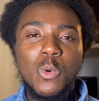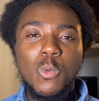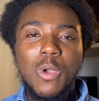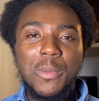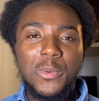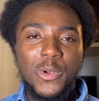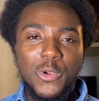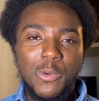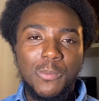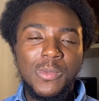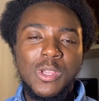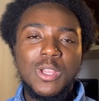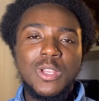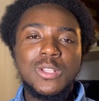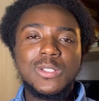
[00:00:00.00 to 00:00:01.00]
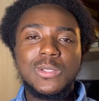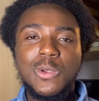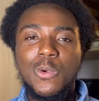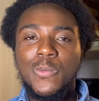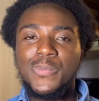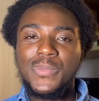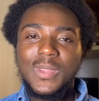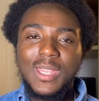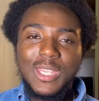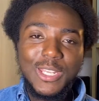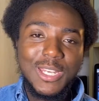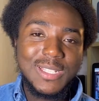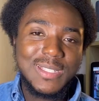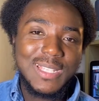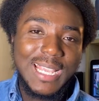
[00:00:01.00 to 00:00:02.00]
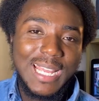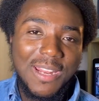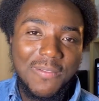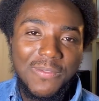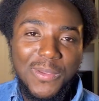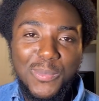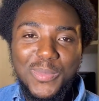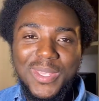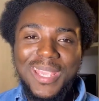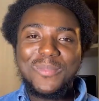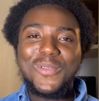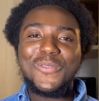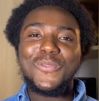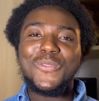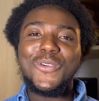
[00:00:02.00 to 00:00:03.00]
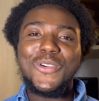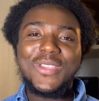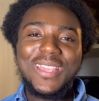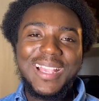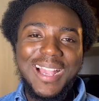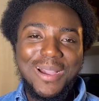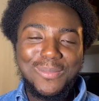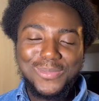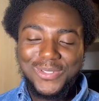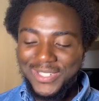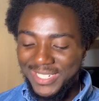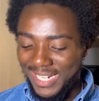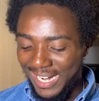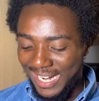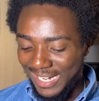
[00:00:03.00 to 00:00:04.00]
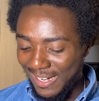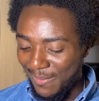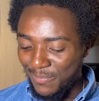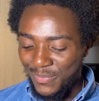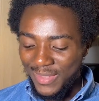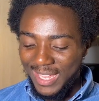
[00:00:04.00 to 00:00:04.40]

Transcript: Web Chrome. So you need to get a VPN before you come to China.